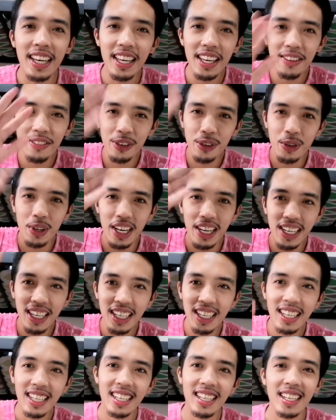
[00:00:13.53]
Hi
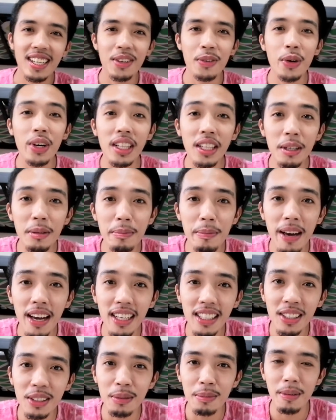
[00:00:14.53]
everyone, welcome
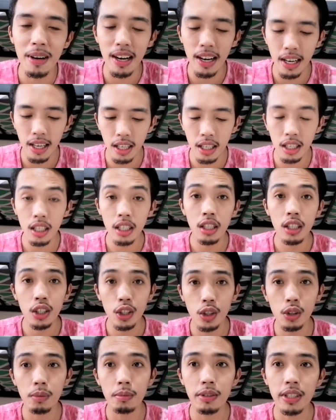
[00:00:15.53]
back to my
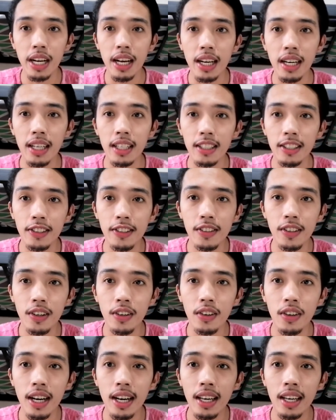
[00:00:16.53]
YouTube channel.
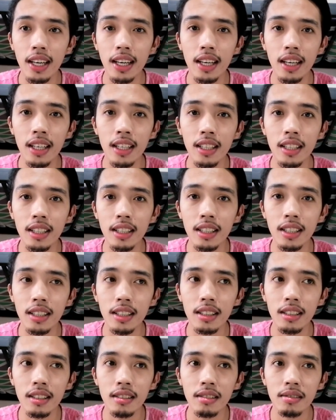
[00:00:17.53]
So
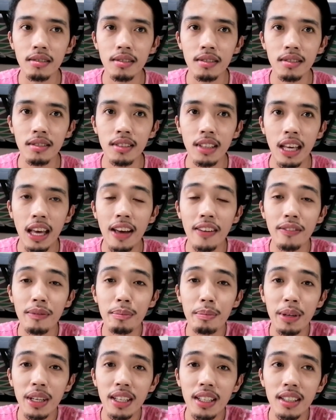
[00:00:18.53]
I have
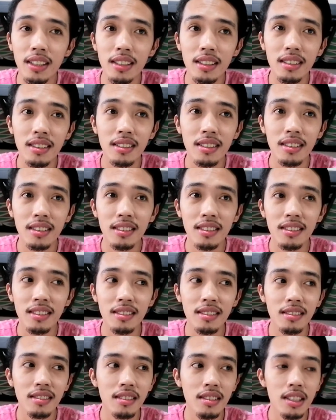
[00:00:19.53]
been
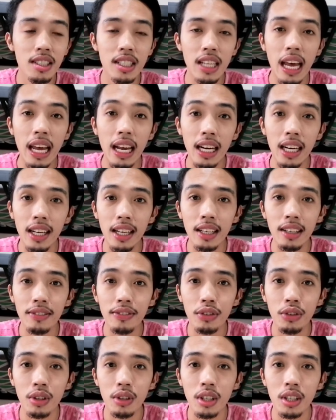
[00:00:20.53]

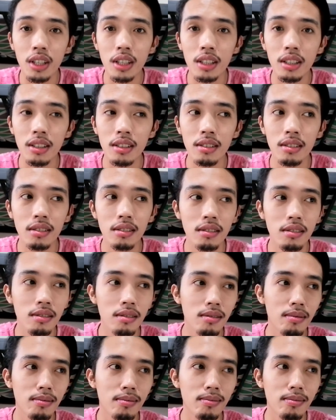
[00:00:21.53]
silent for
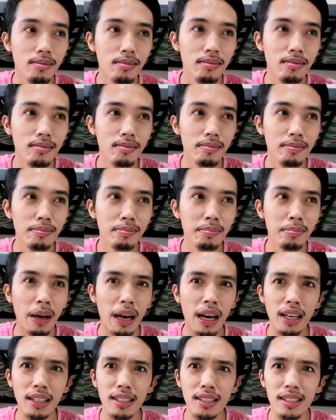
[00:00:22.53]

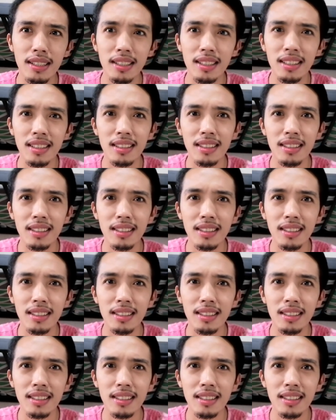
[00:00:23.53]
first